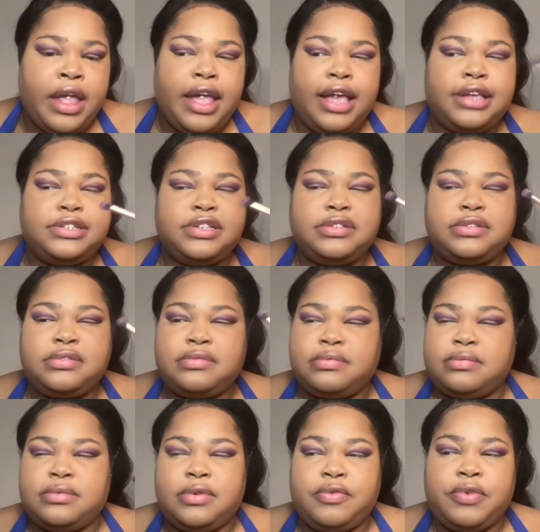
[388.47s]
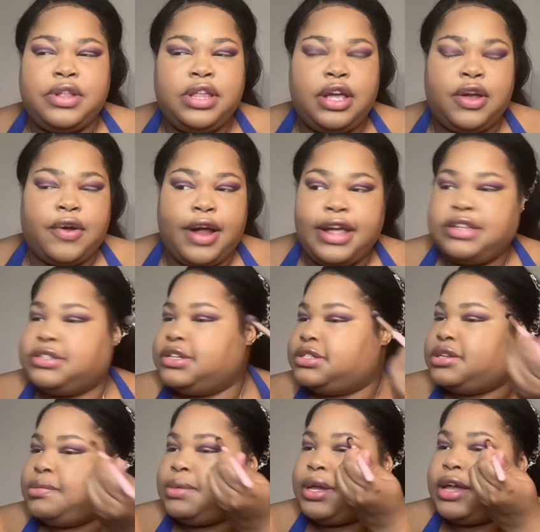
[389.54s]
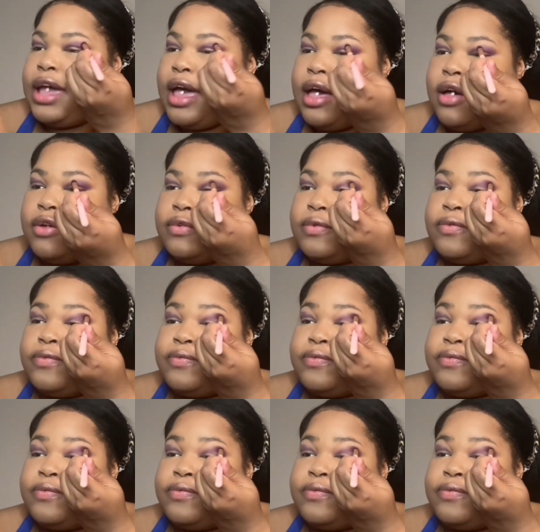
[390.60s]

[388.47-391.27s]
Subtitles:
it's just really crazy to me how